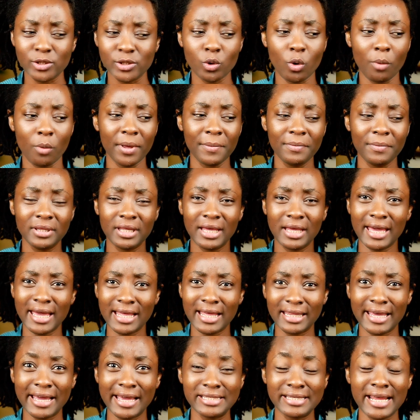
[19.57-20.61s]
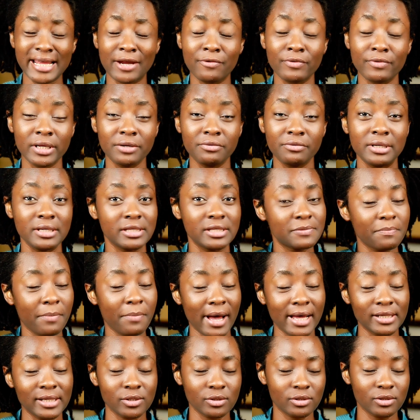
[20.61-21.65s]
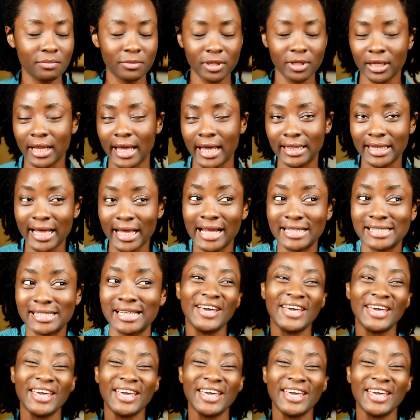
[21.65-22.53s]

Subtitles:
or maybe the hair there is like really sparse or something like that.